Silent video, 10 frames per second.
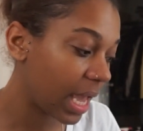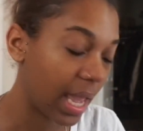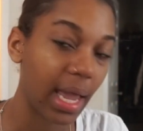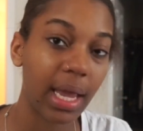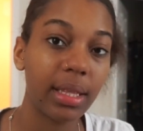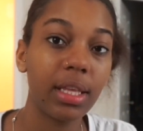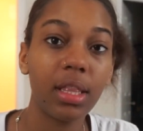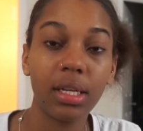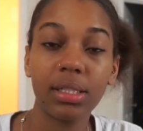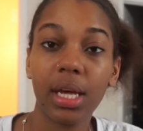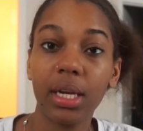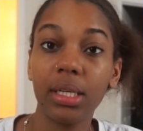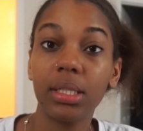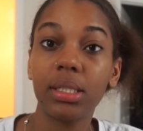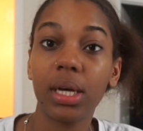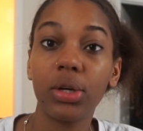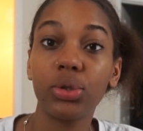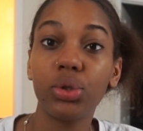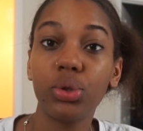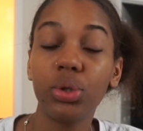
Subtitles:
and the things that I need to sell,